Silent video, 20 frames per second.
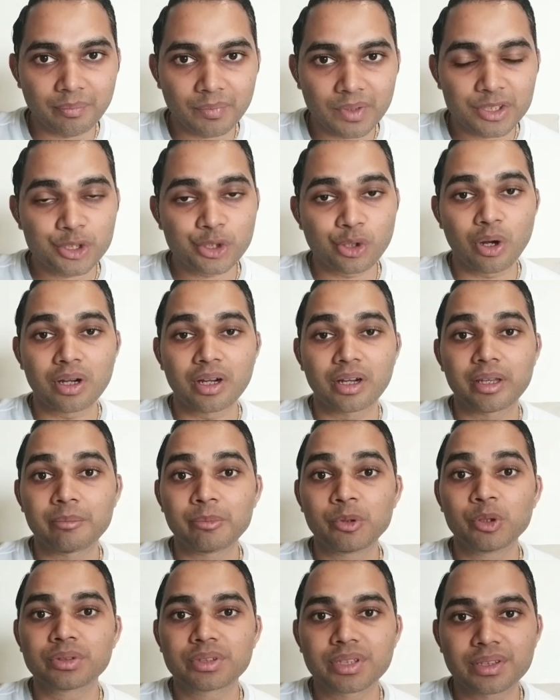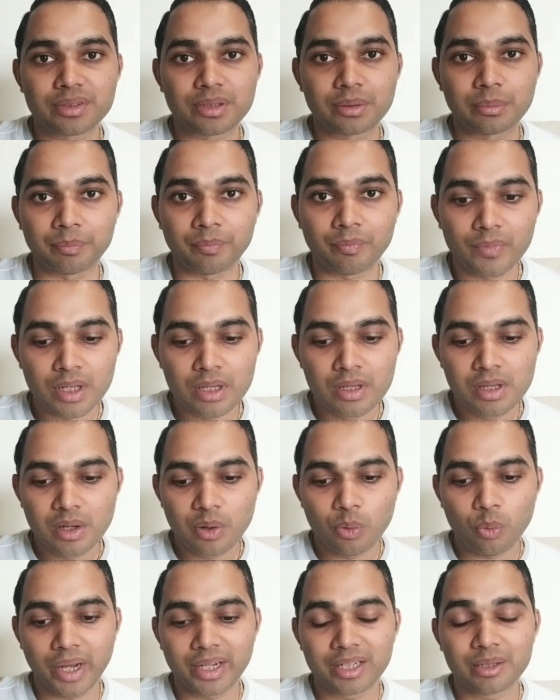stronger immune system.
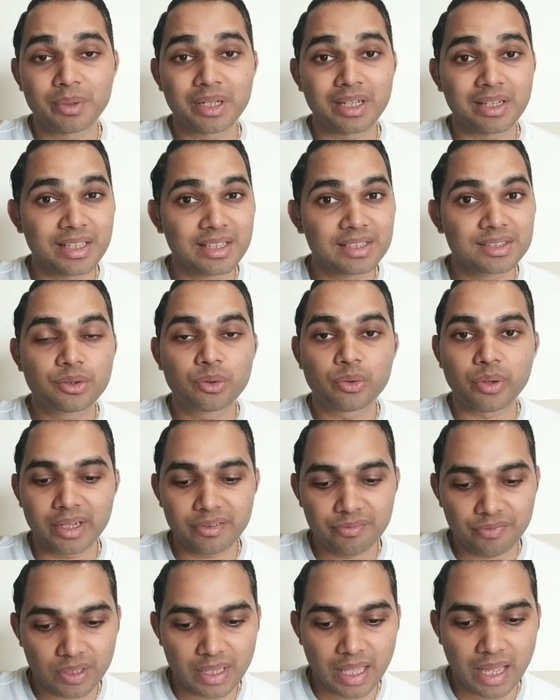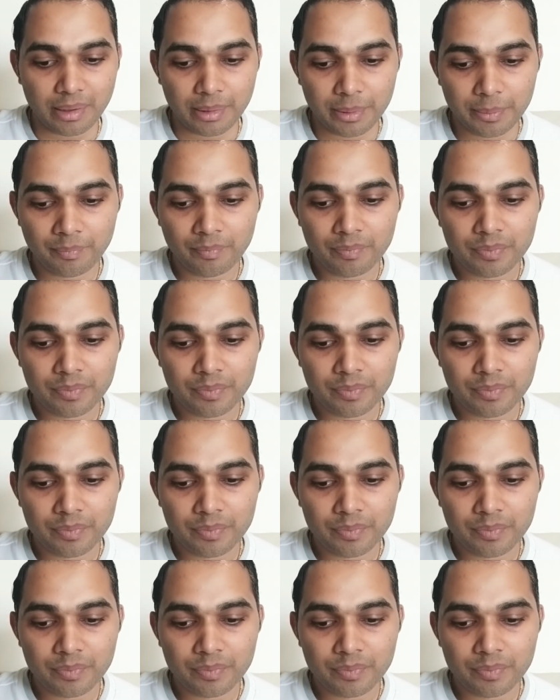Vitamin E is great for that.